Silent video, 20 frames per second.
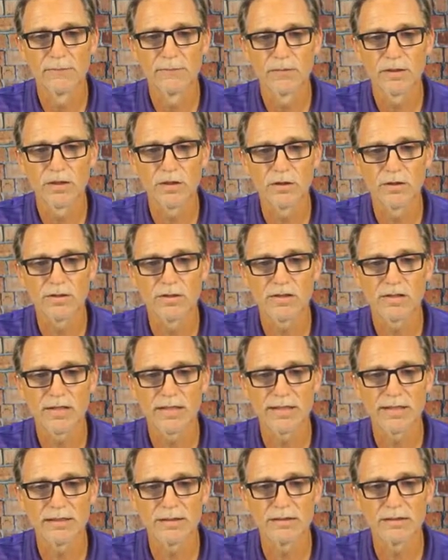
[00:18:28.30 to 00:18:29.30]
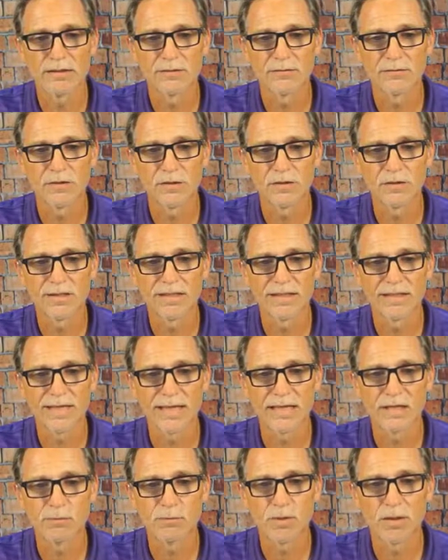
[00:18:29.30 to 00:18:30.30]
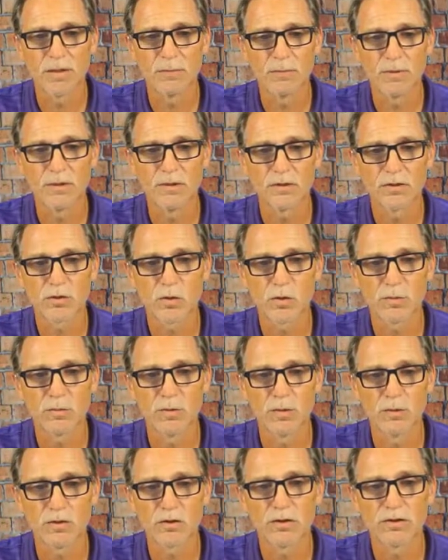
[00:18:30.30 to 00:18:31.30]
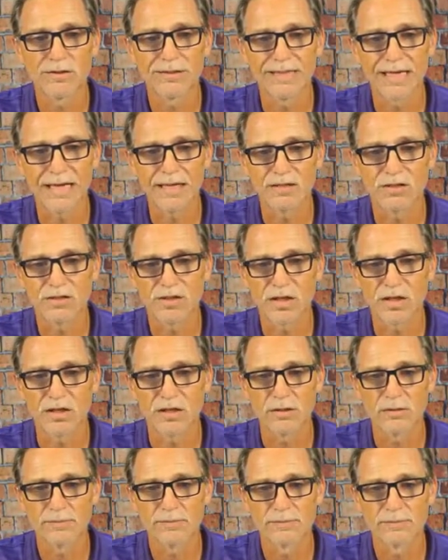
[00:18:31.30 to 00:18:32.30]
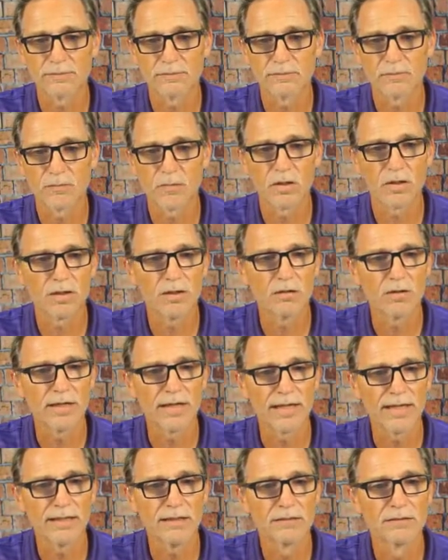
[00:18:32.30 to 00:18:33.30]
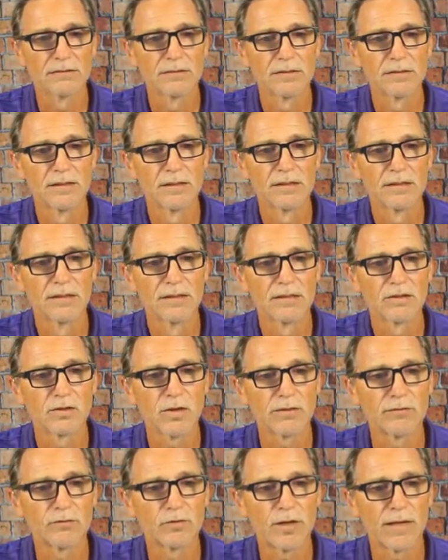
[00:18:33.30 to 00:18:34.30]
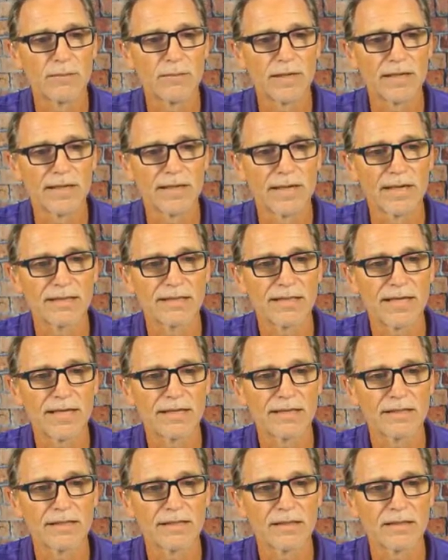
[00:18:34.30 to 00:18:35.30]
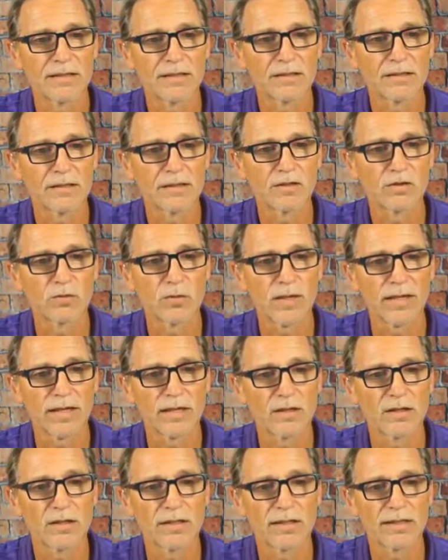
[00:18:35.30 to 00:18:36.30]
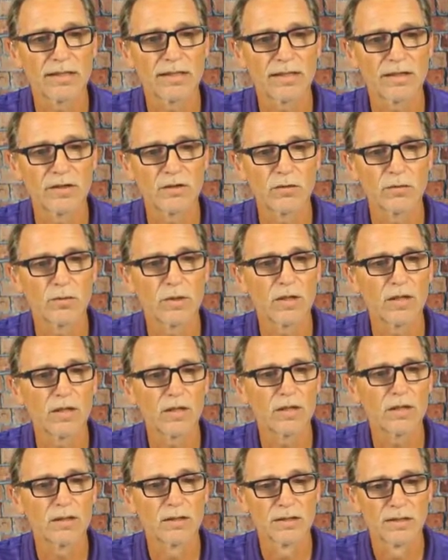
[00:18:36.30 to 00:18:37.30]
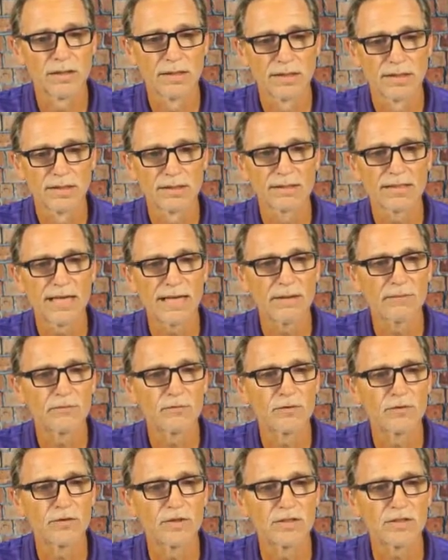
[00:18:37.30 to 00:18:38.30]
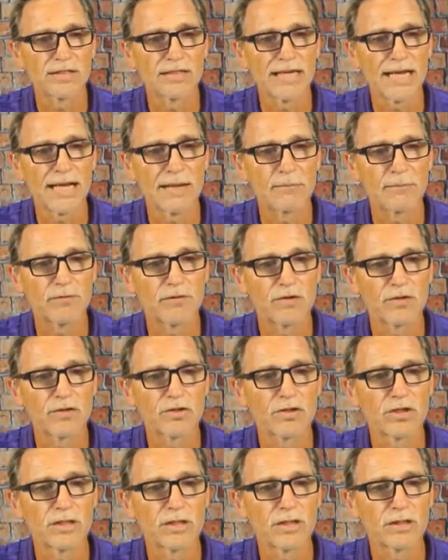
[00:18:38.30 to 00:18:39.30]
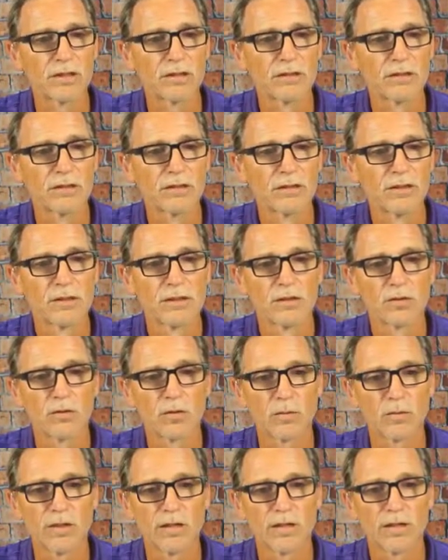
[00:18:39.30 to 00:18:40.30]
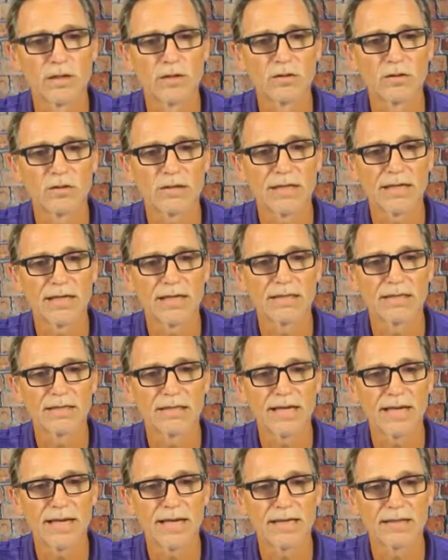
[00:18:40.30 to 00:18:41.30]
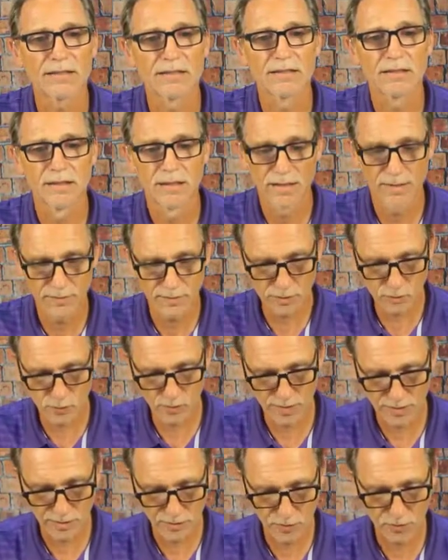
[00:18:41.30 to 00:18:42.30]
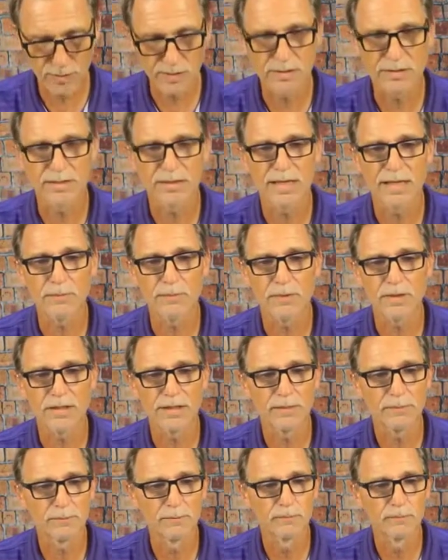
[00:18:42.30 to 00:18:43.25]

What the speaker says: You can see it filled it in as pump_motor.start. Okay, so I've dropped my contact there. Let's right click and hit New Rung. Time for the stop function. Normally close contact. This one I'll go ahead and type in